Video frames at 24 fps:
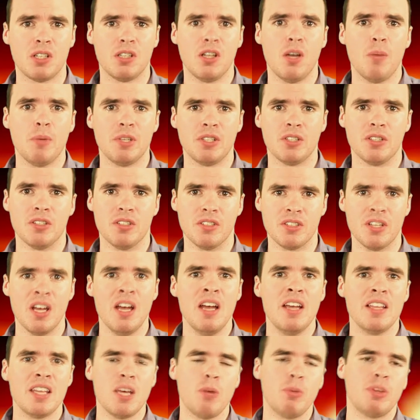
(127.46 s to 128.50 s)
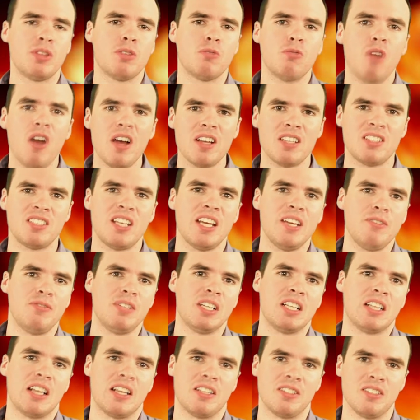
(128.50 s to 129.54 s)
kilometers, that with the right
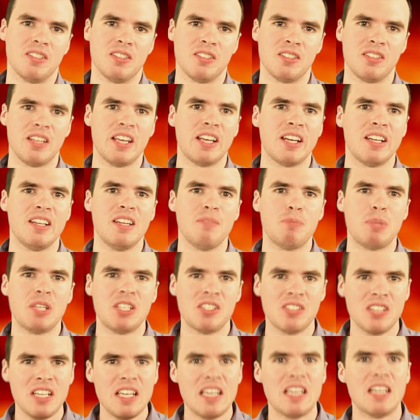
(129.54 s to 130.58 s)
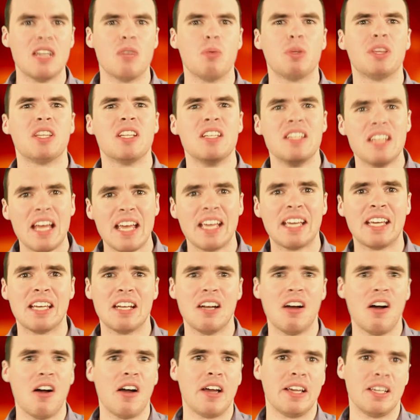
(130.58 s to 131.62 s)
safety glasses they can be seen with the
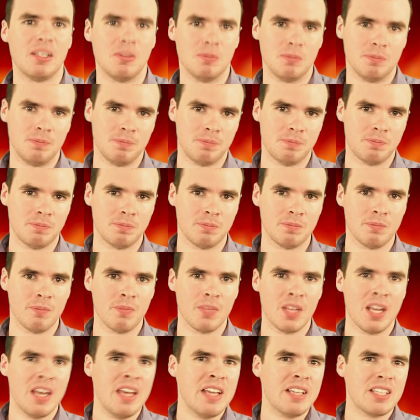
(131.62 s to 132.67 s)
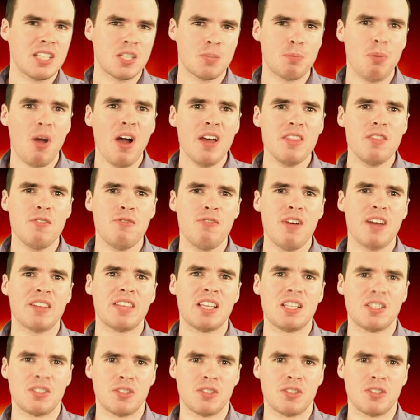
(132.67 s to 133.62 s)
naked eye. Despite the fact that